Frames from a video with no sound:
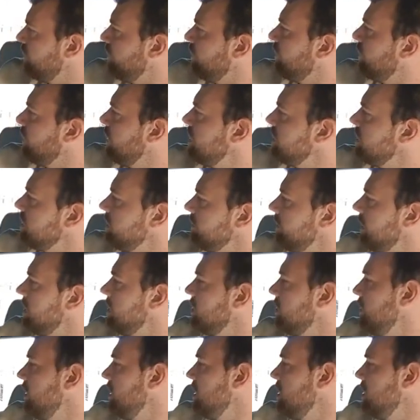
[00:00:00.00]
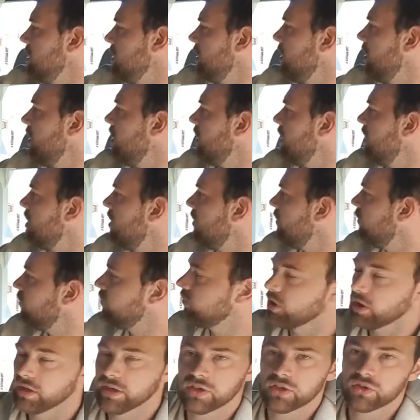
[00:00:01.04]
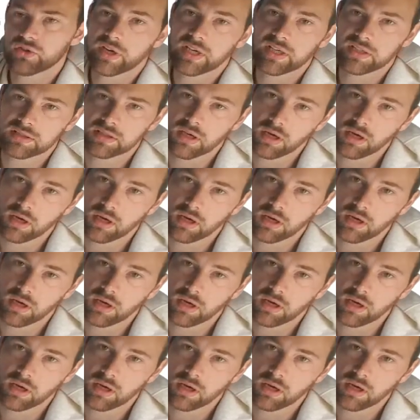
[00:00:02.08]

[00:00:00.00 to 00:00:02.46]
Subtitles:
This is meant to be a kind of drinks